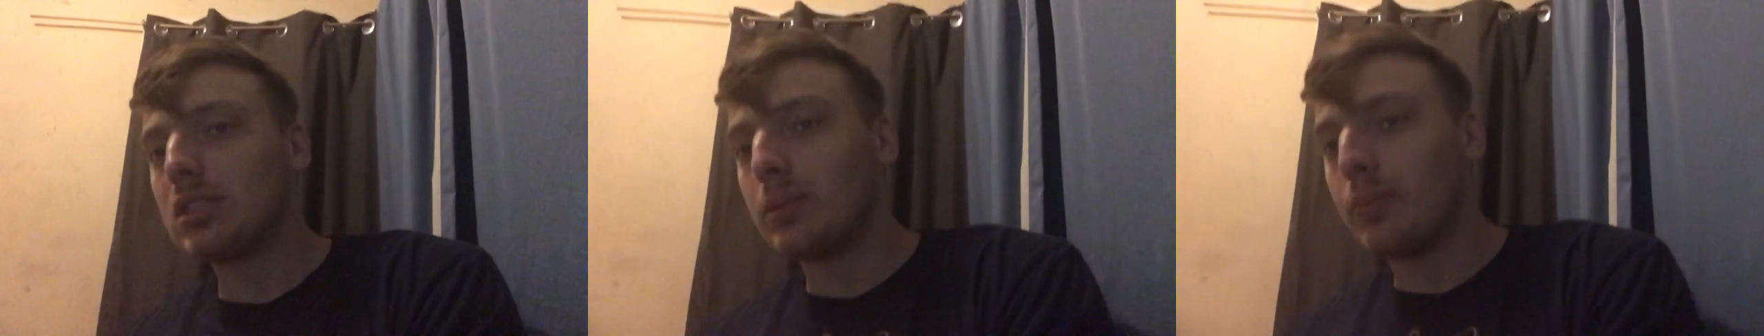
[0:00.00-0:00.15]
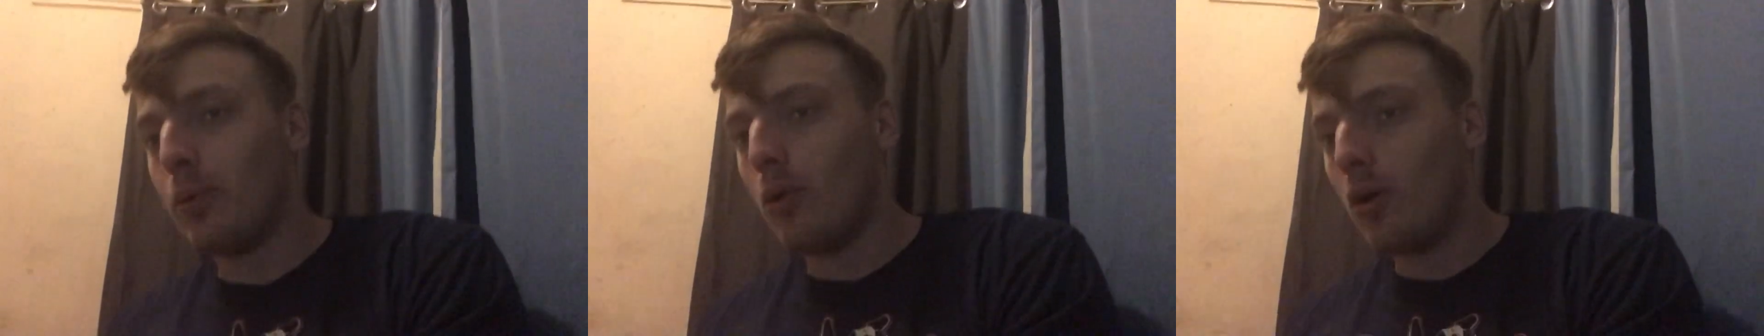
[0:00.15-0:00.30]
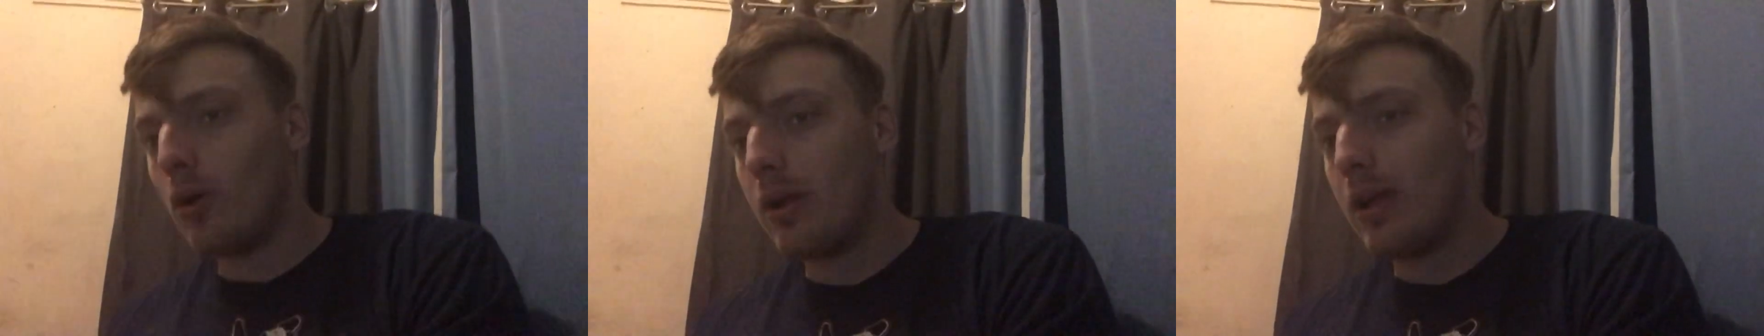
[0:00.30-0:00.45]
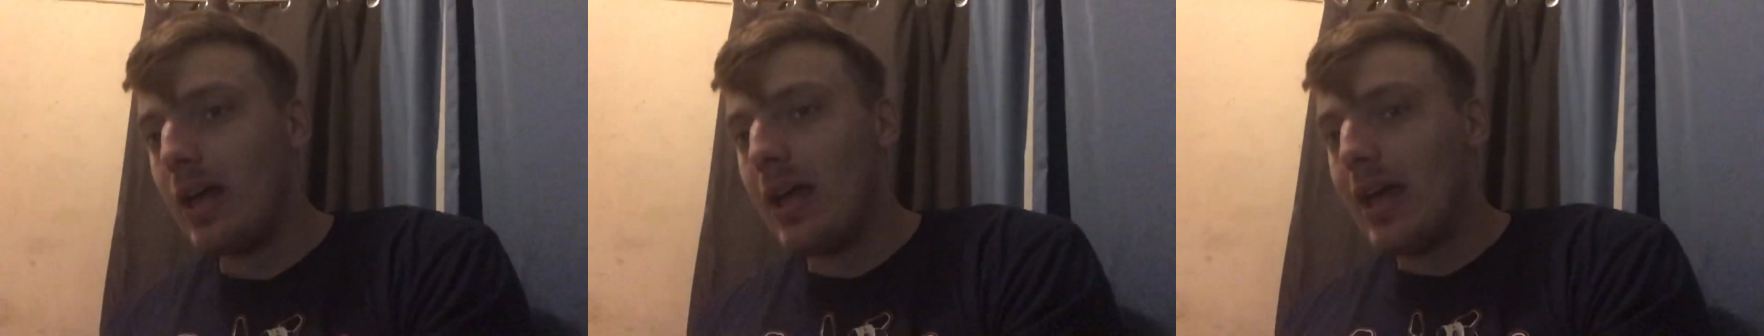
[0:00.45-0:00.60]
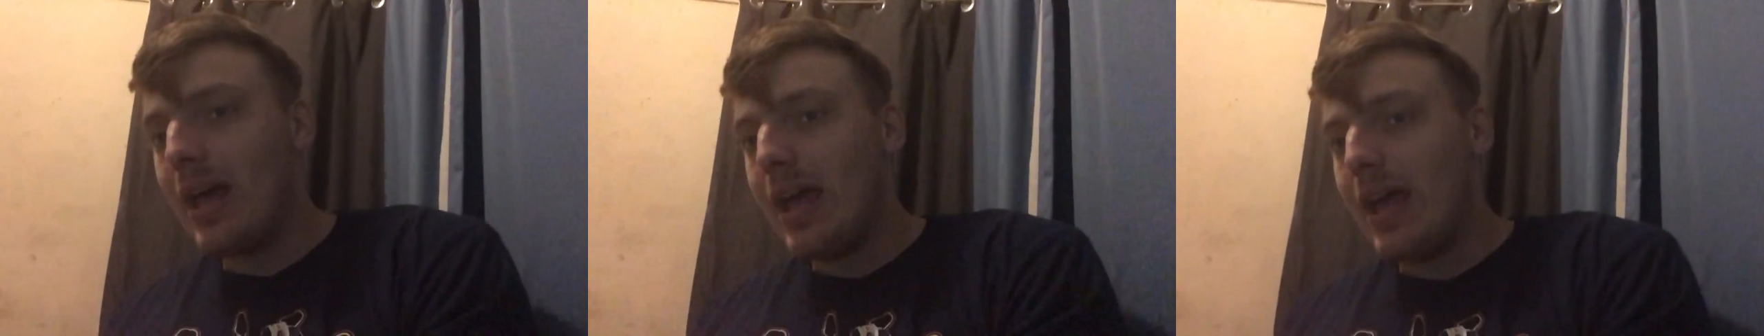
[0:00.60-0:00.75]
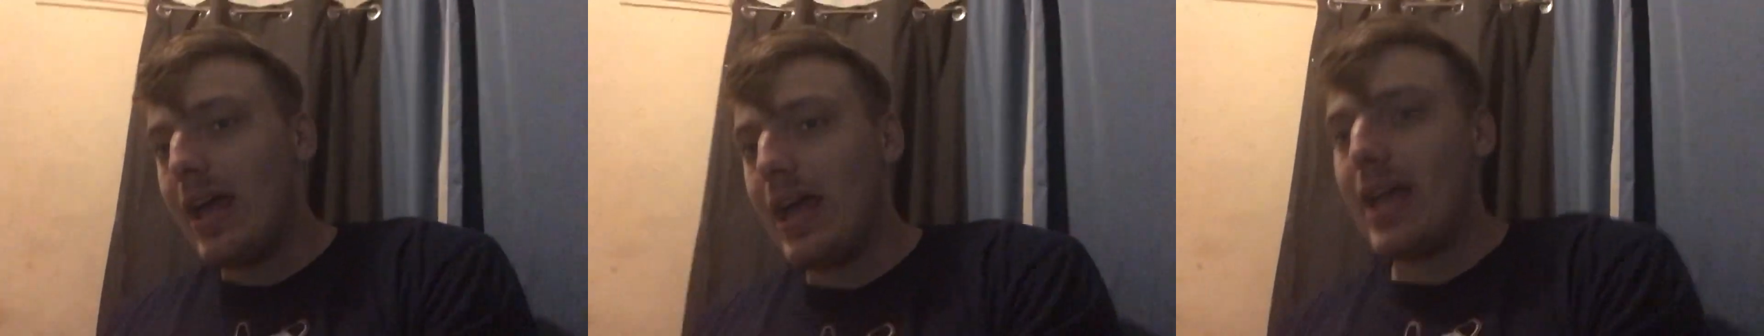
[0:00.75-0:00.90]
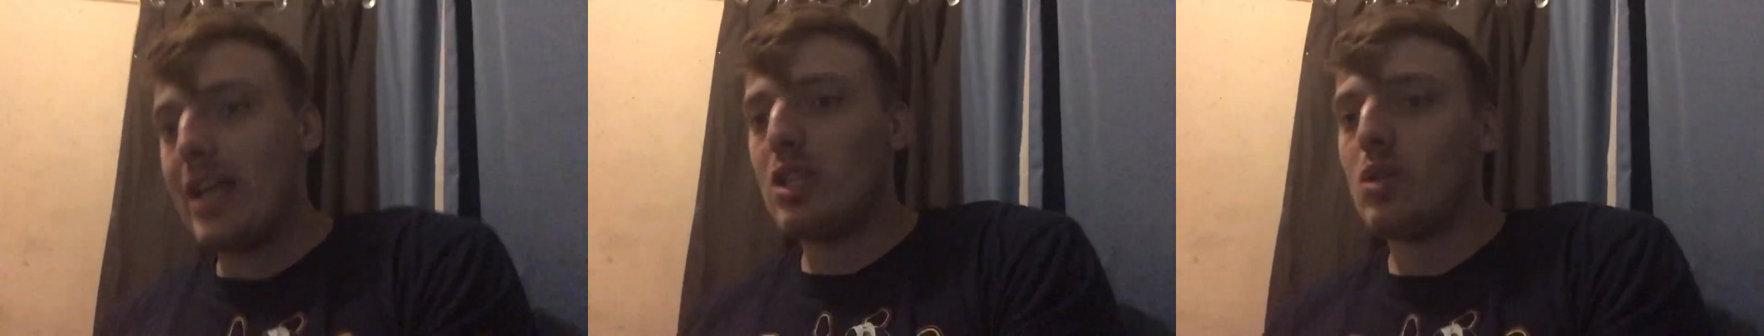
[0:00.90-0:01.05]
support
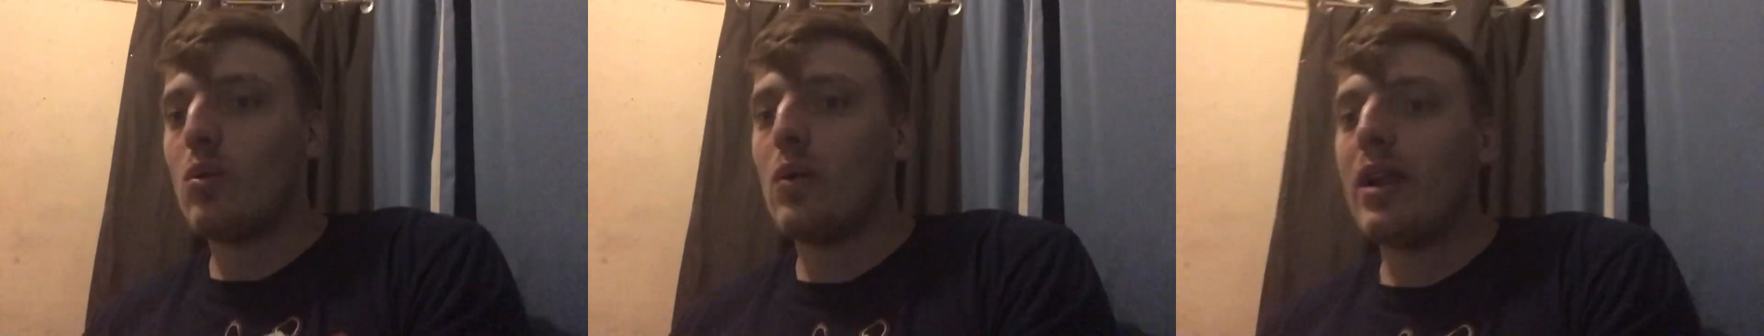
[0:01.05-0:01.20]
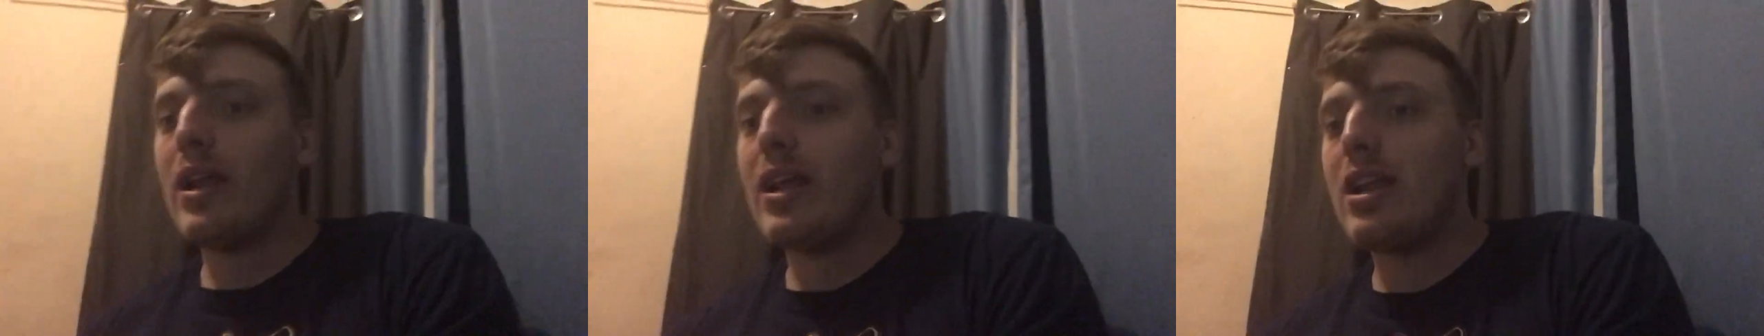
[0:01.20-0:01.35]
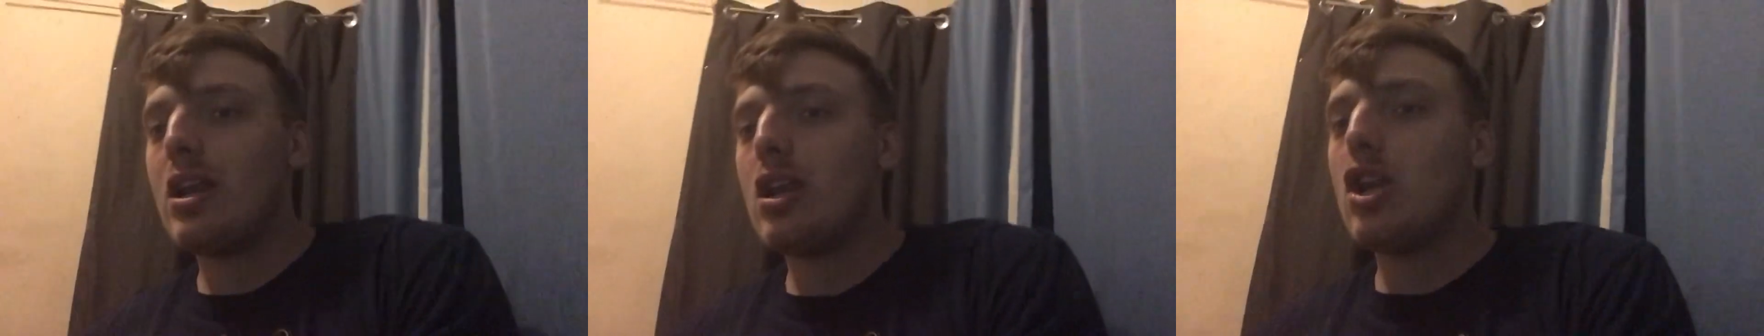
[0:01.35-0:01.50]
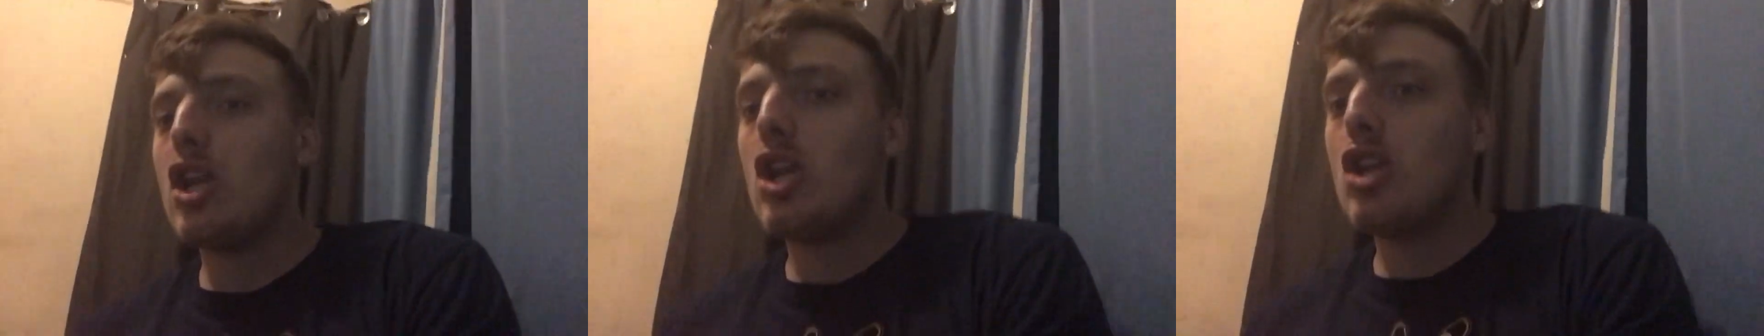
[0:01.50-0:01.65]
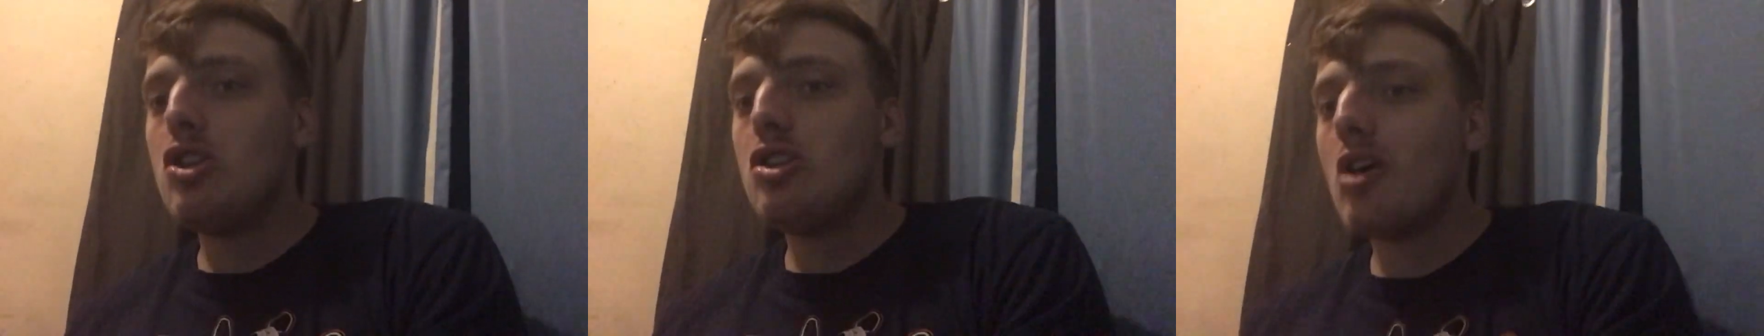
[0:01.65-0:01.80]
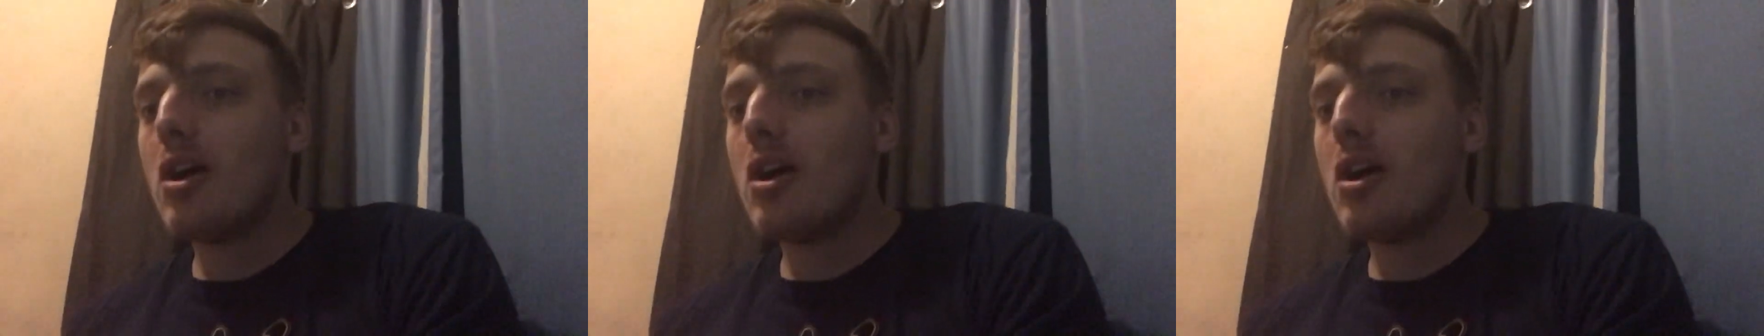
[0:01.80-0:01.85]
in 2019.